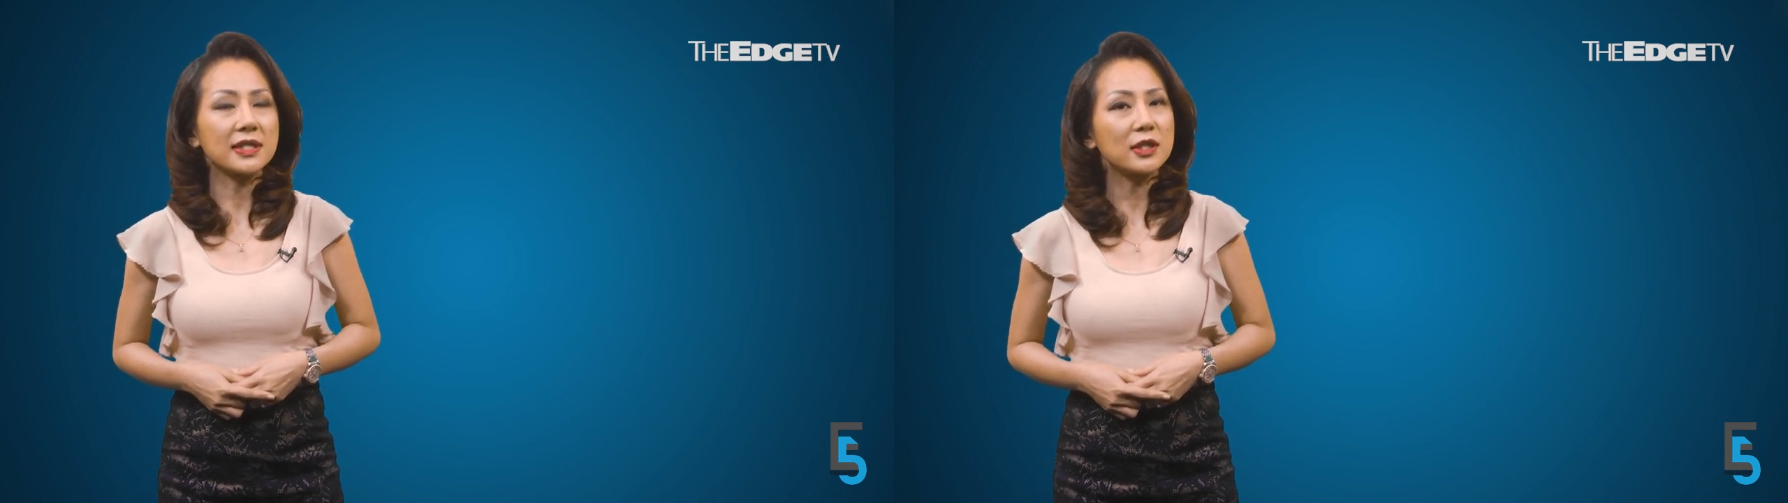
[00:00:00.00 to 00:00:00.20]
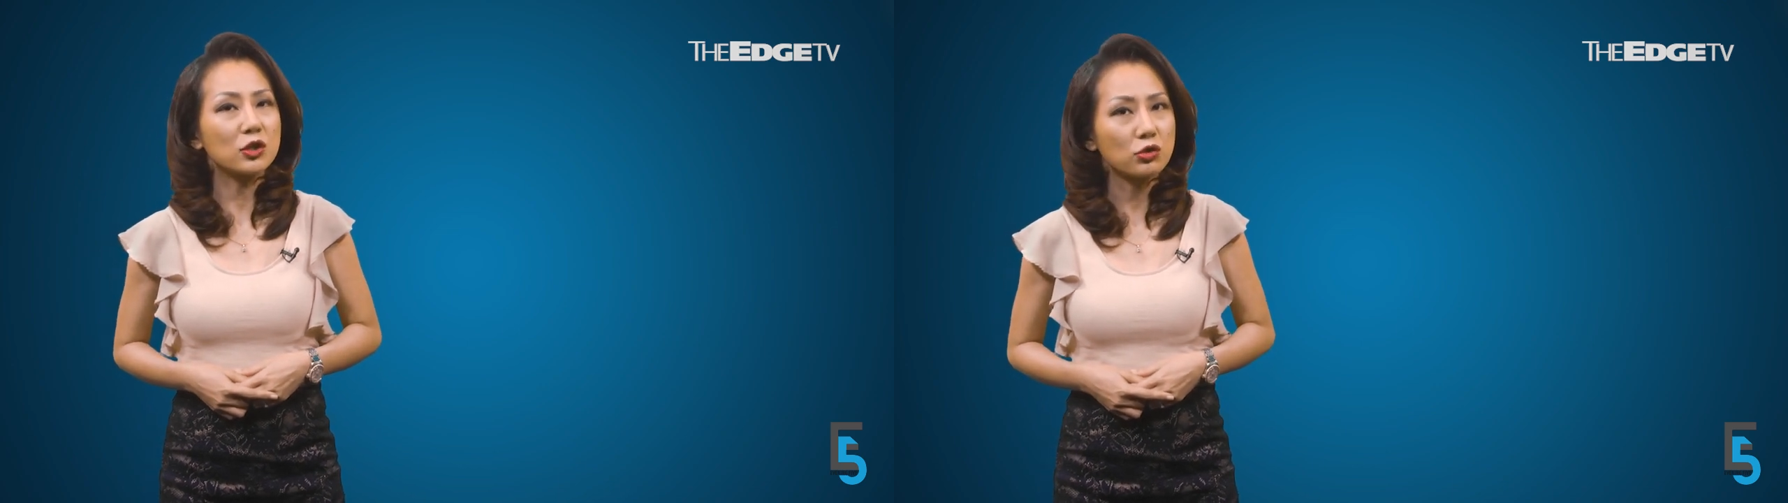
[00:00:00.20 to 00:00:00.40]

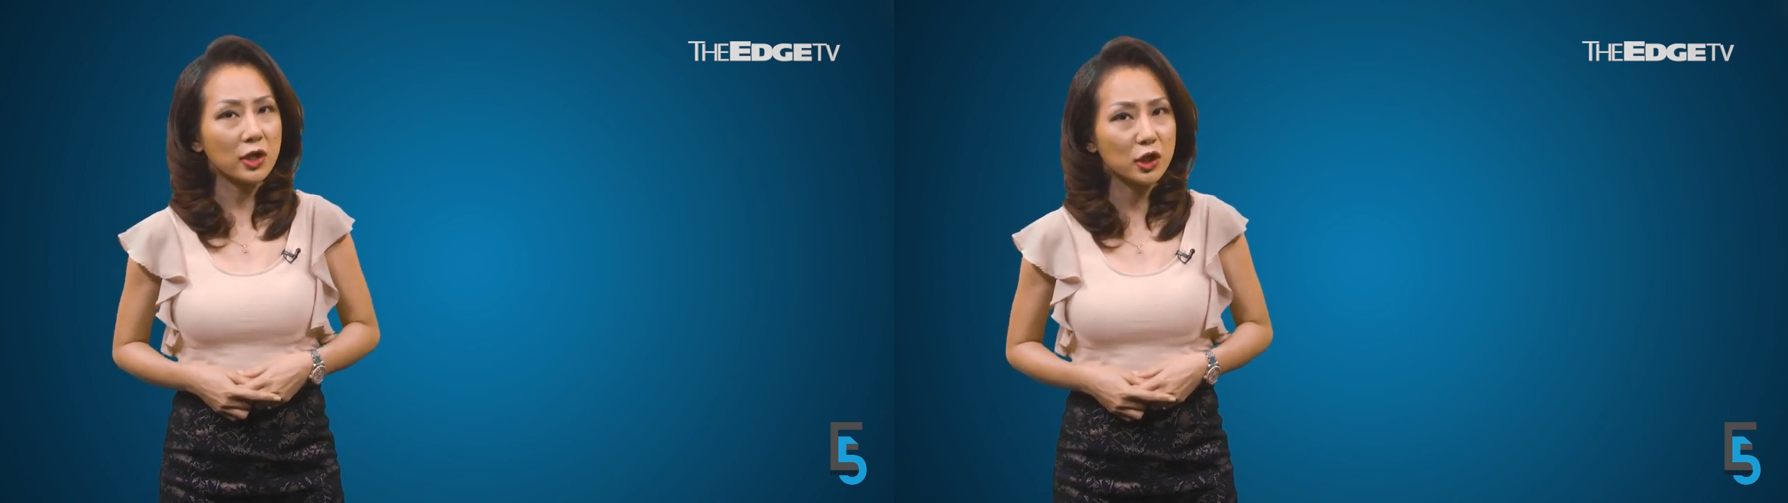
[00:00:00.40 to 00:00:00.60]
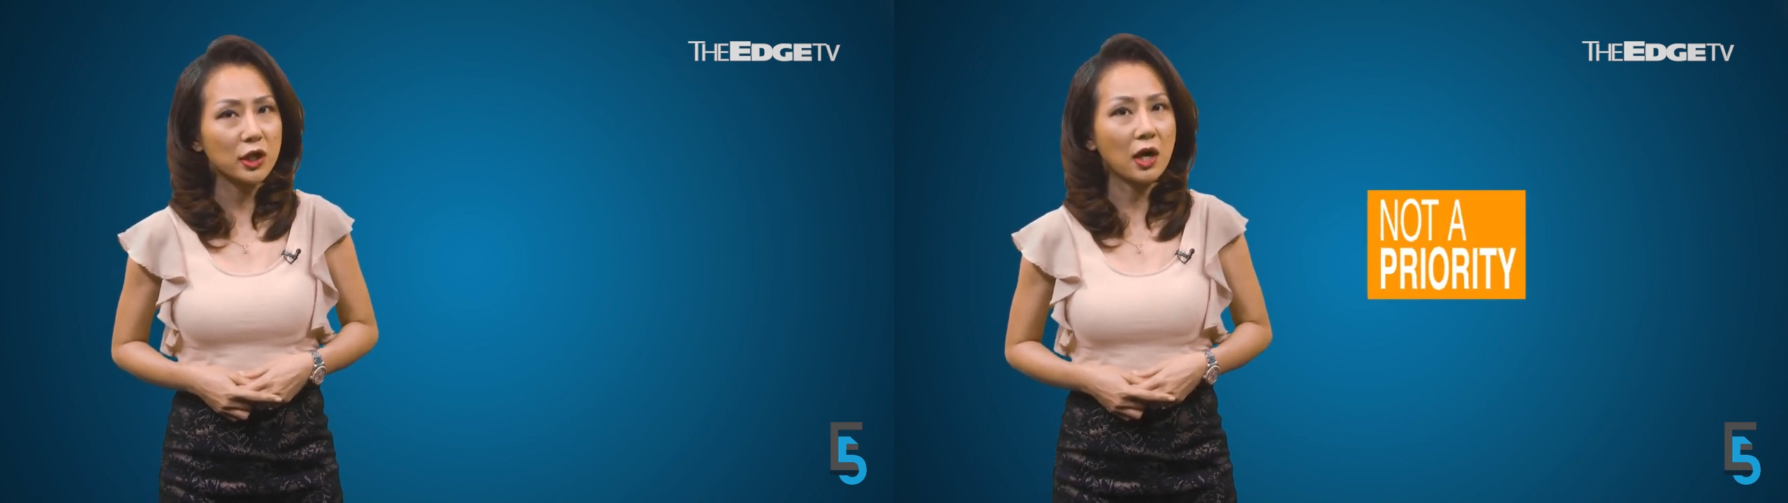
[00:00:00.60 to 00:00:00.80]

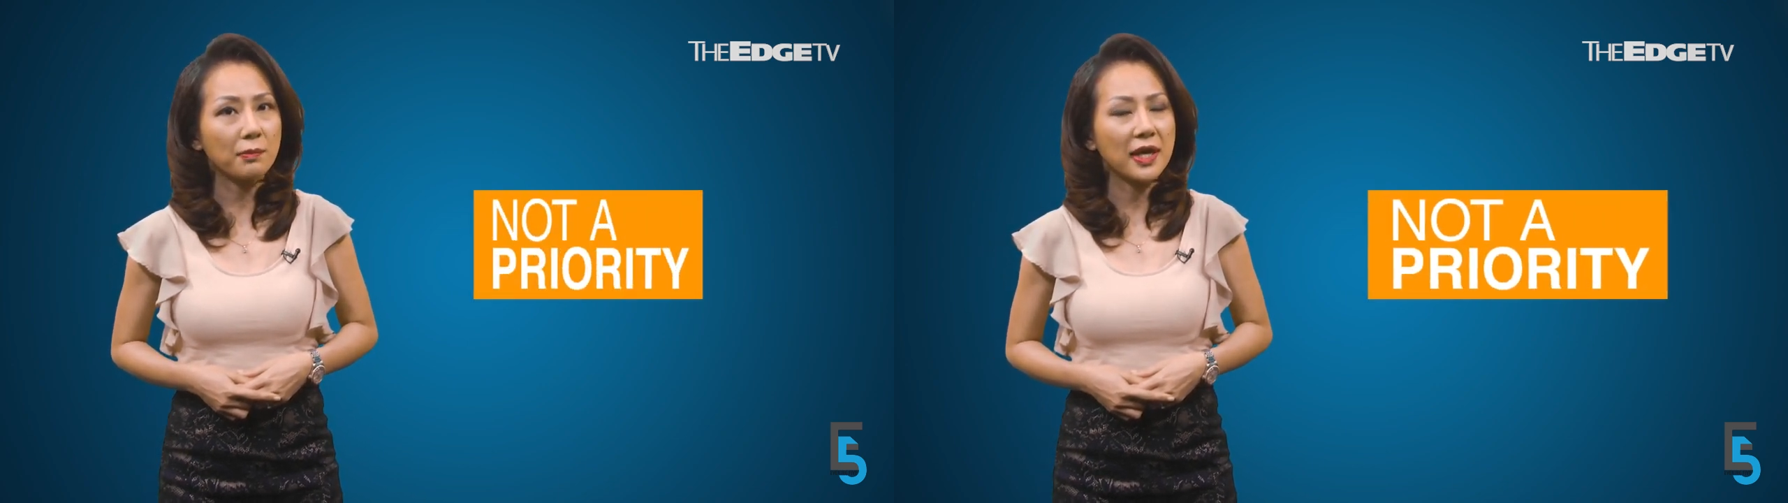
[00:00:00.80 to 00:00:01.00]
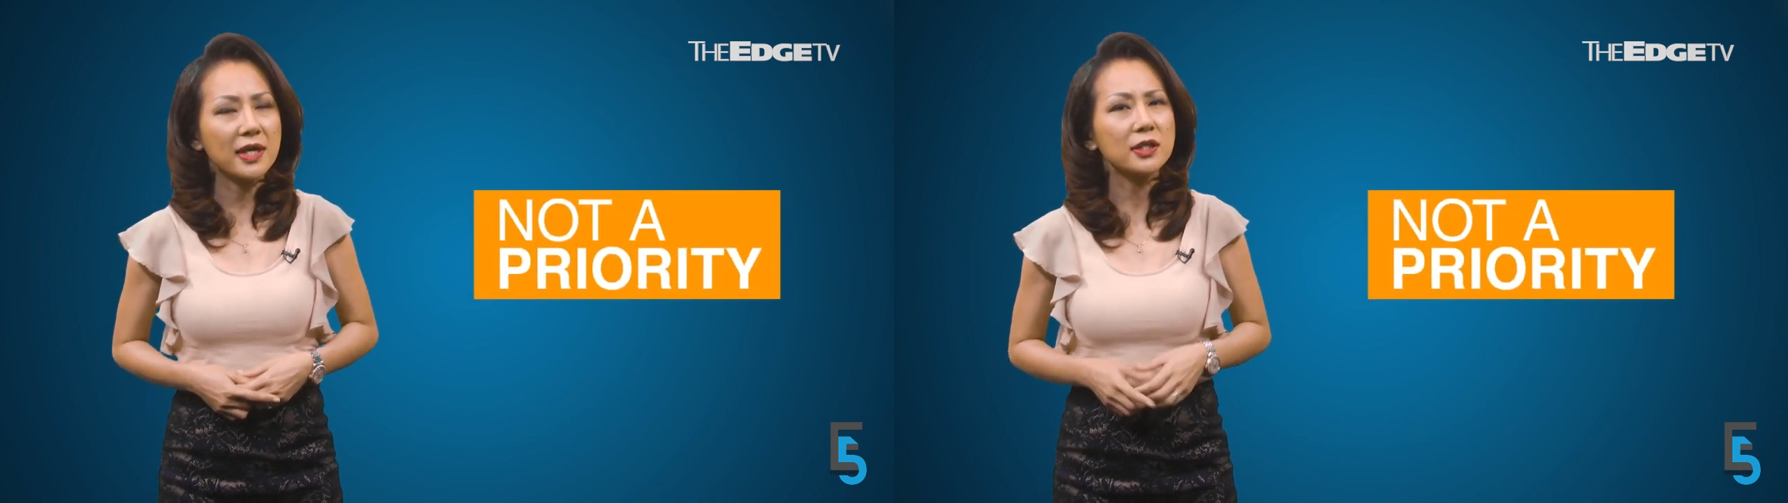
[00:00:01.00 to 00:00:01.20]
construction
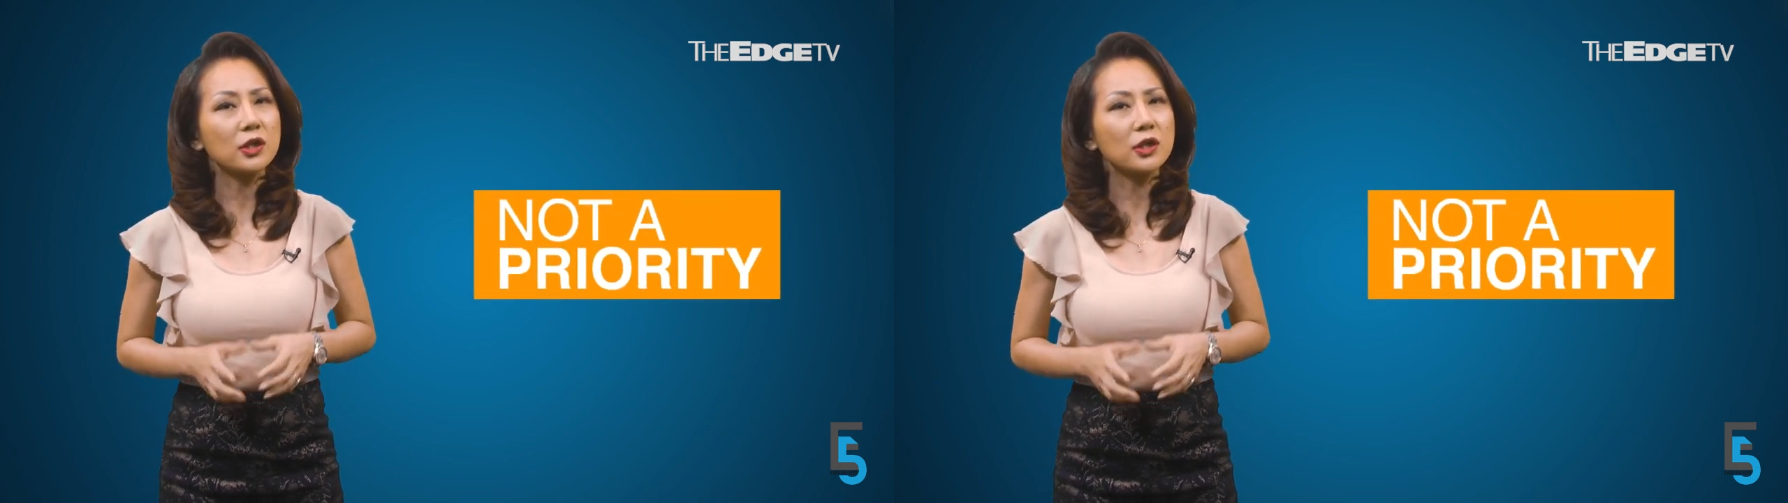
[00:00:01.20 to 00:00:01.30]
arm is